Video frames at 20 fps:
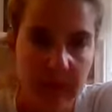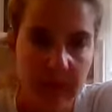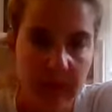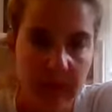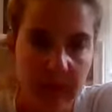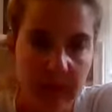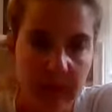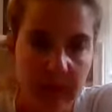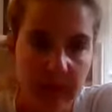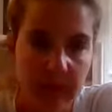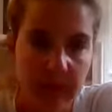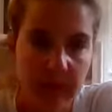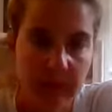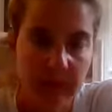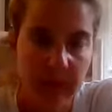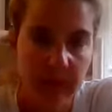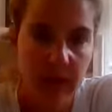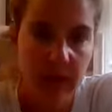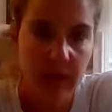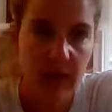
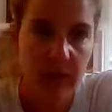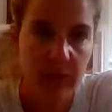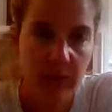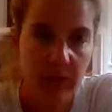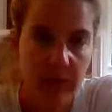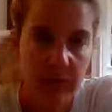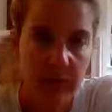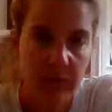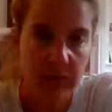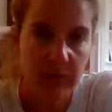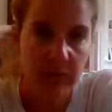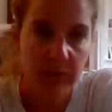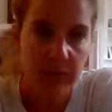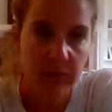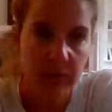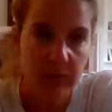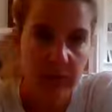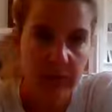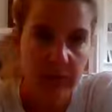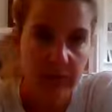Lift up through your
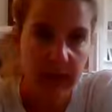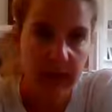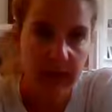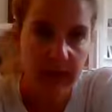lower